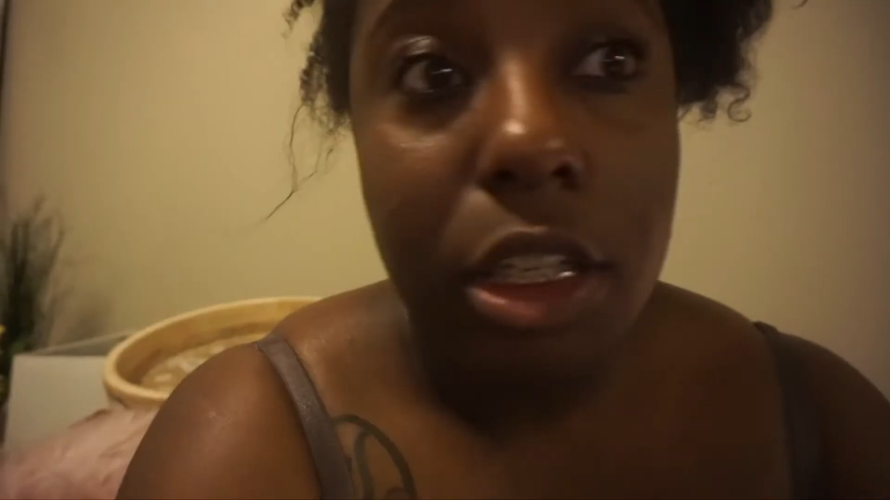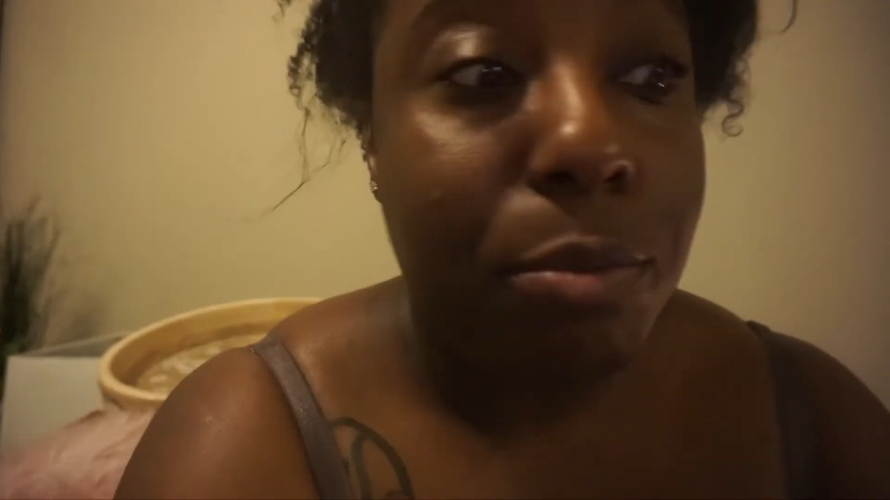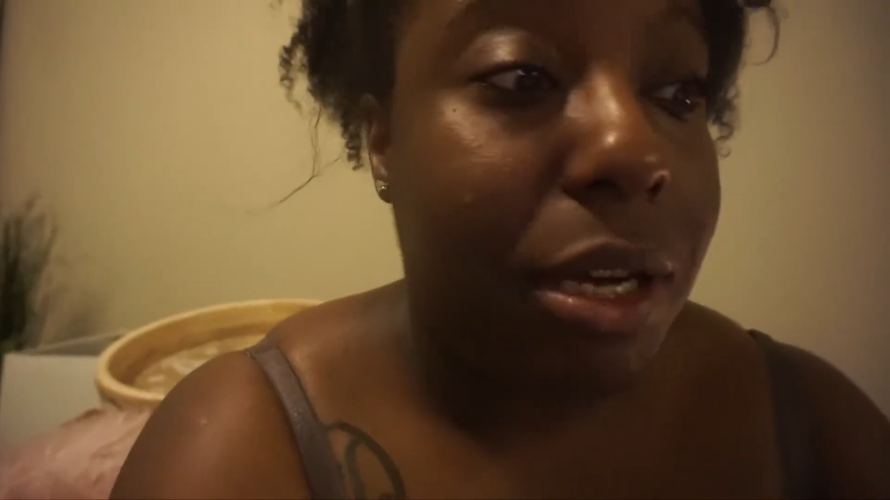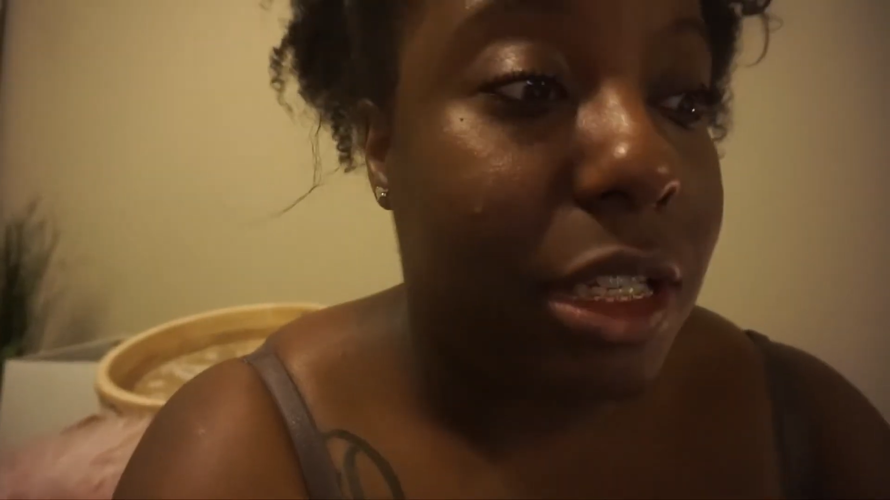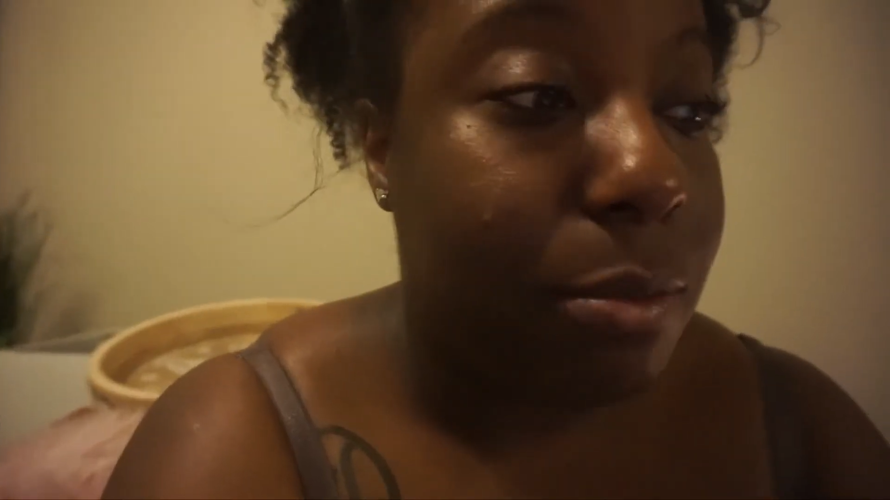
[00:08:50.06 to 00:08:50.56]
This
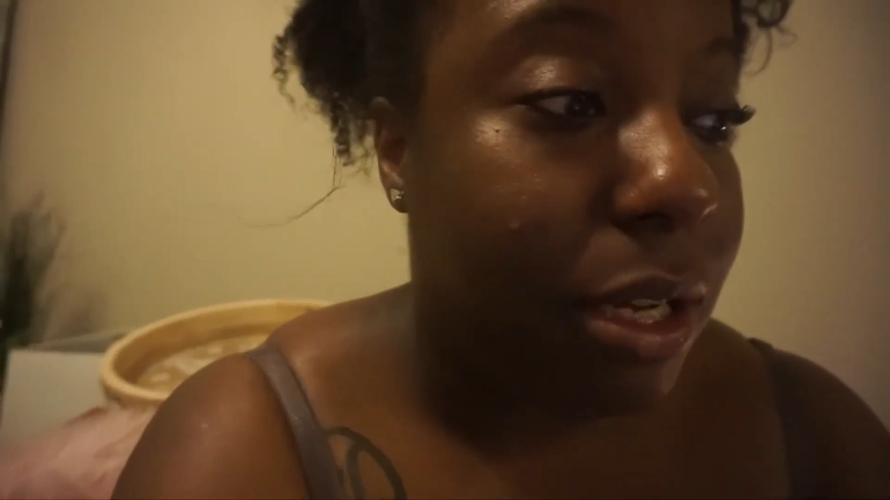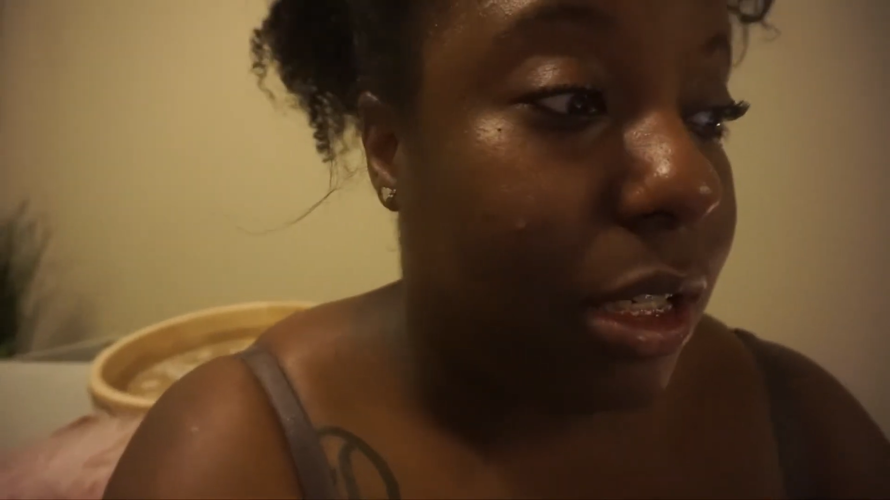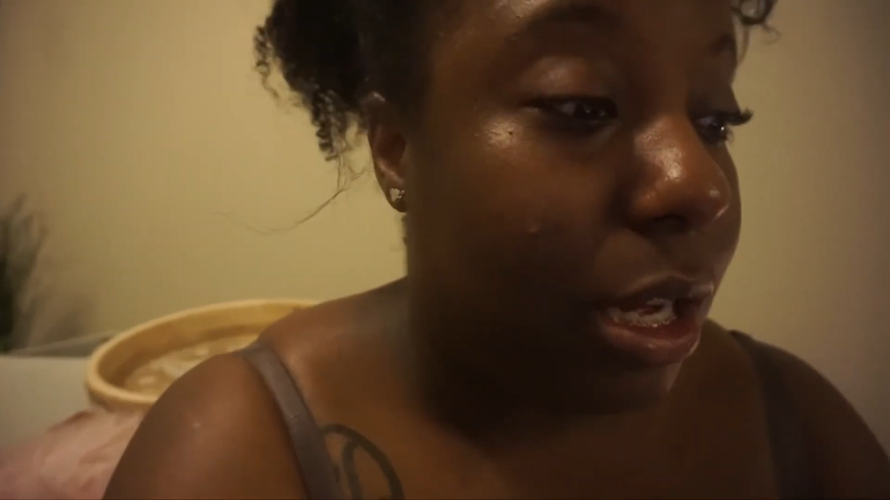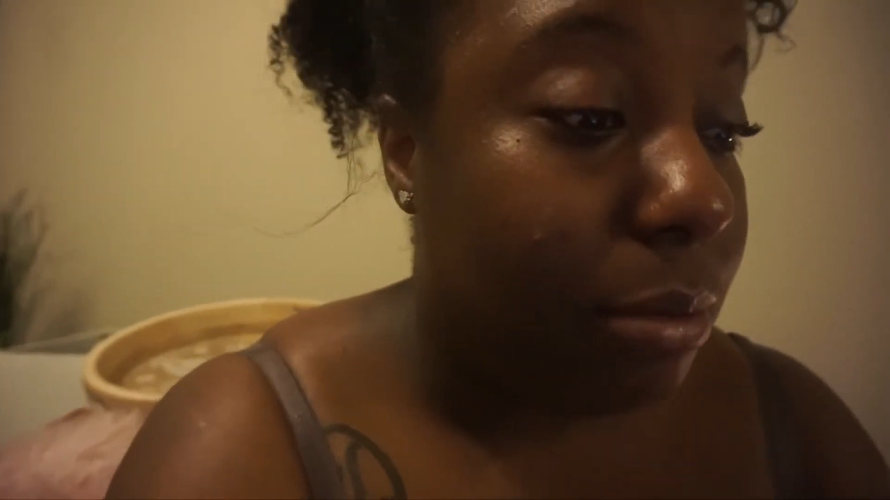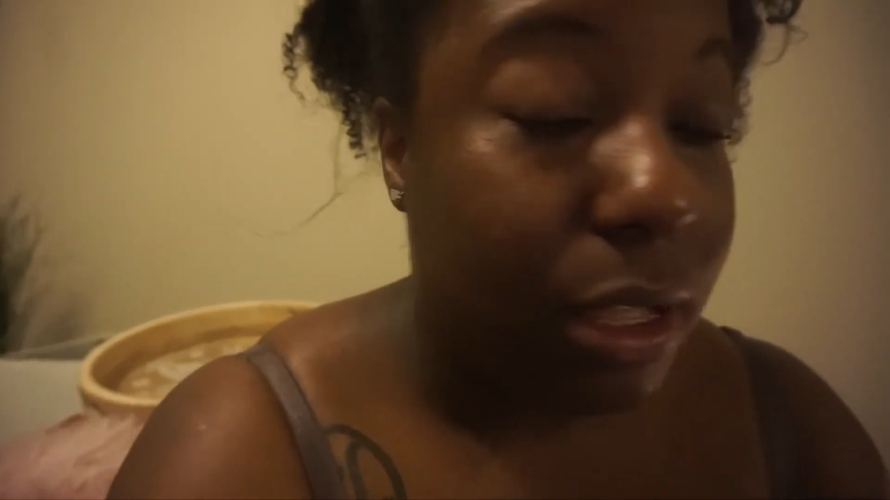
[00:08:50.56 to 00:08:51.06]
place is about
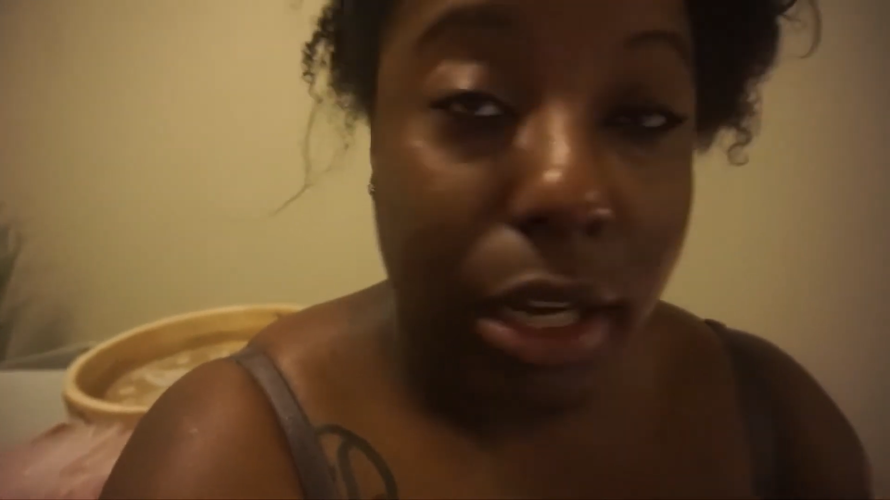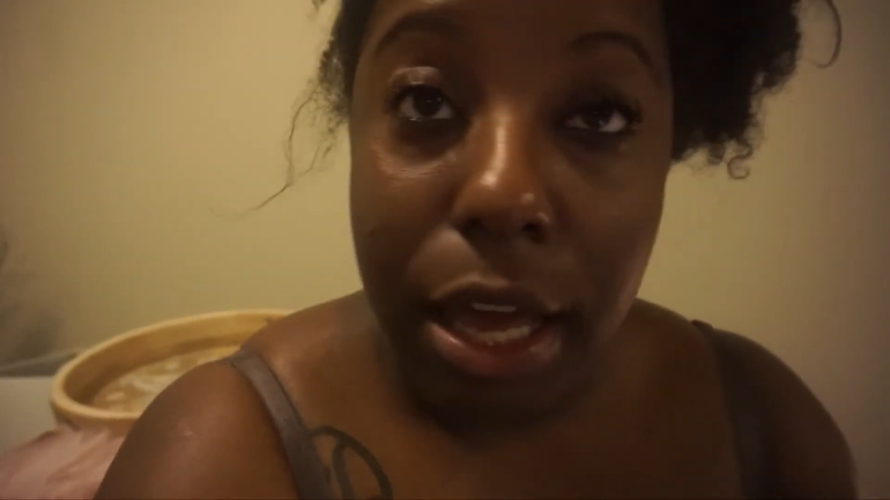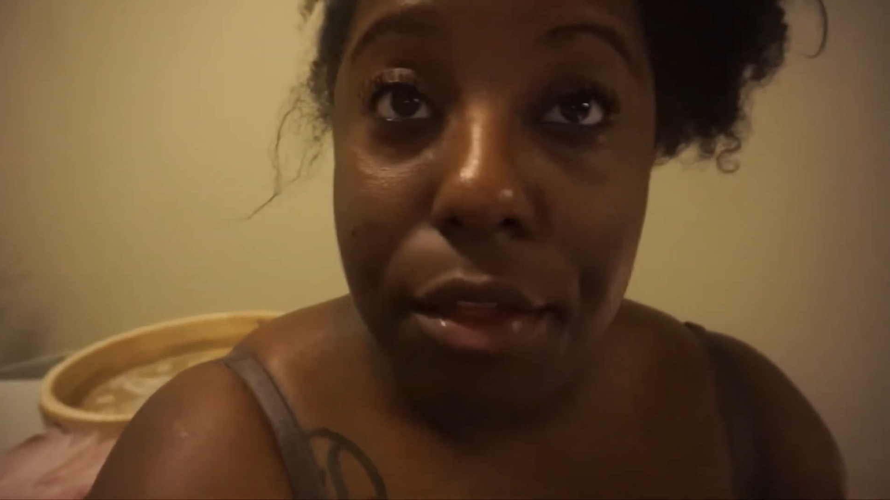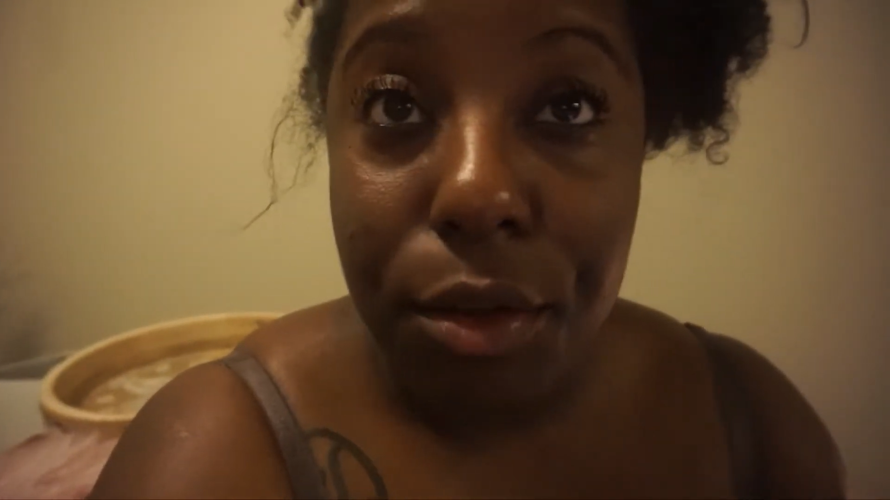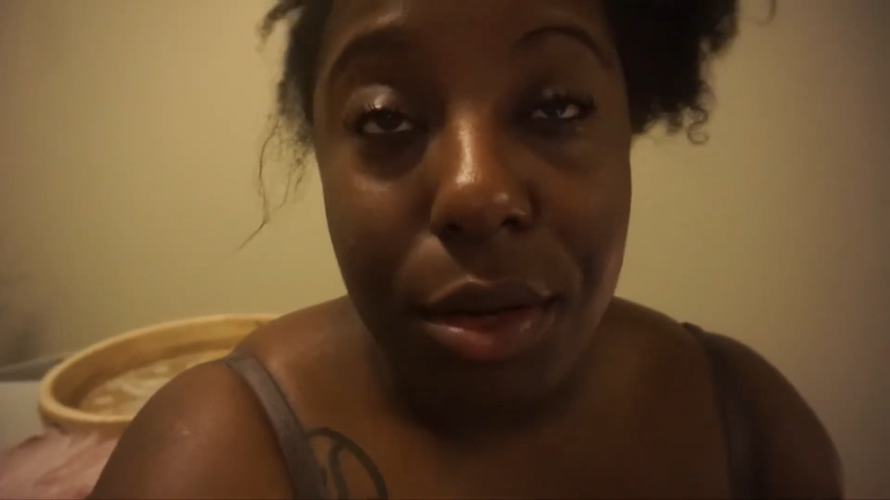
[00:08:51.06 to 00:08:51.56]
to come
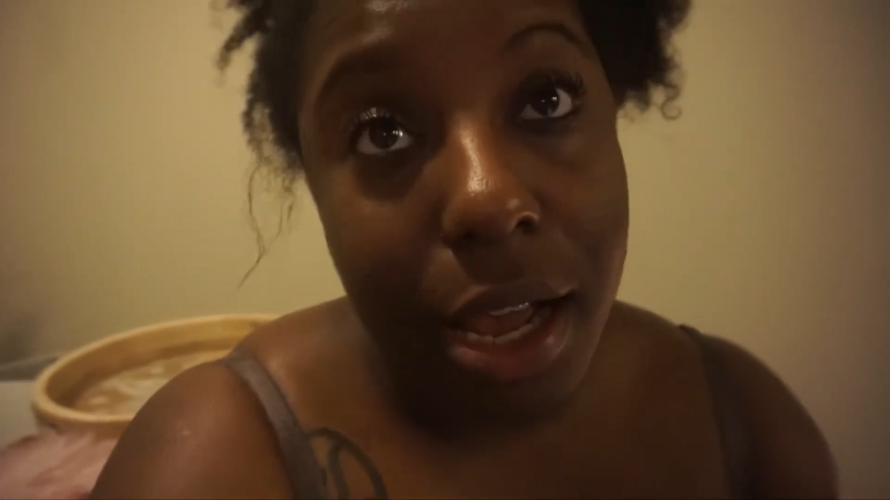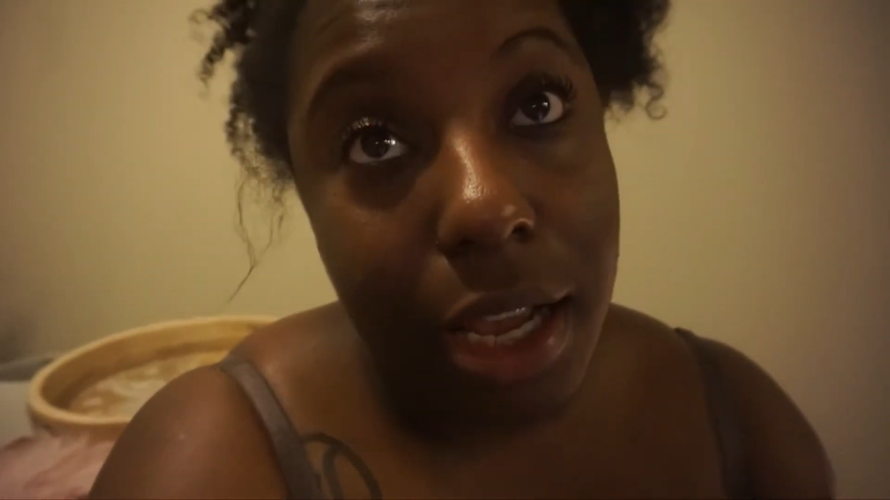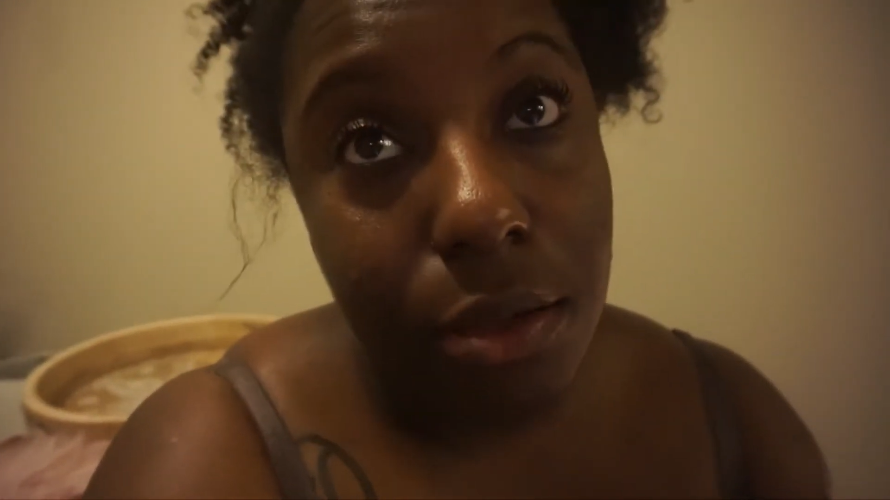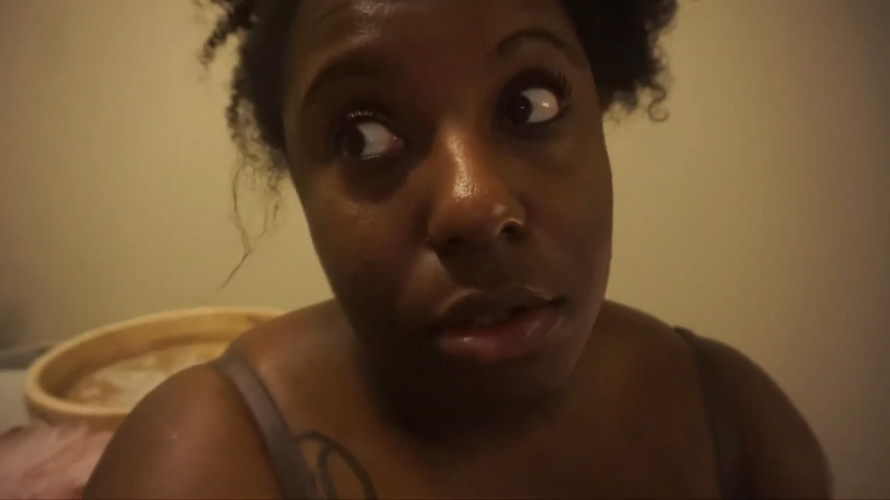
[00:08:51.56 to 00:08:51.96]
together, you guys.